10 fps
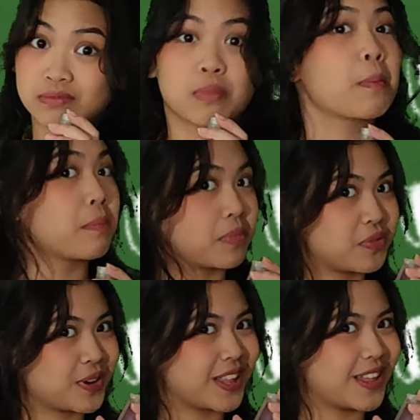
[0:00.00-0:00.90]
But
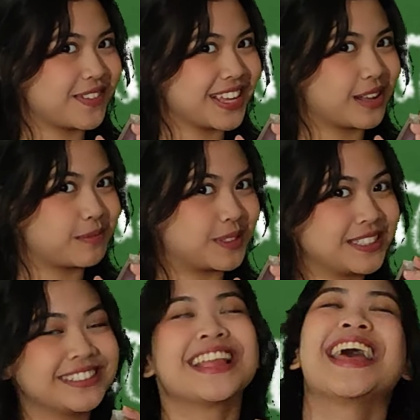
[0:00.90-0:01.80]
before the loving
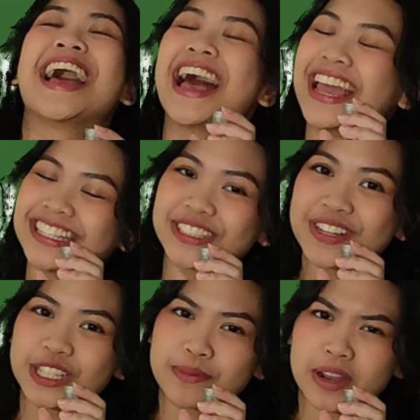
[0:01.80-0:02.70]
couple,
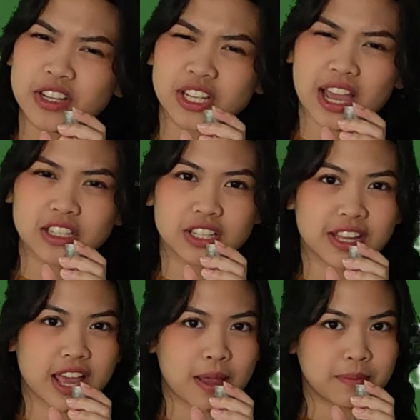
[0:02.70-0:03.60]
interracial marriage
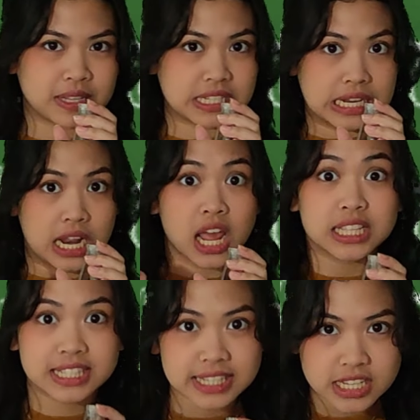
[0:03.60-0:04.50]
actually happened in
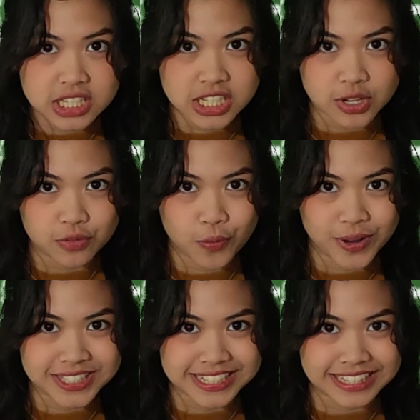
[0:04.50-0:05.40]

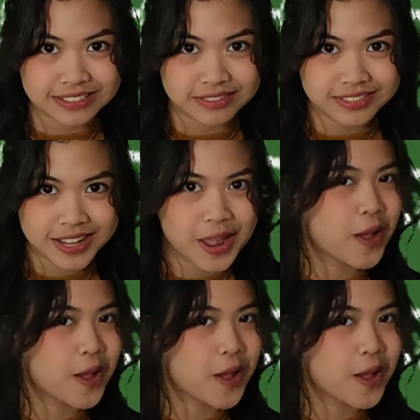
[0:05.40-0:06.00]
1614.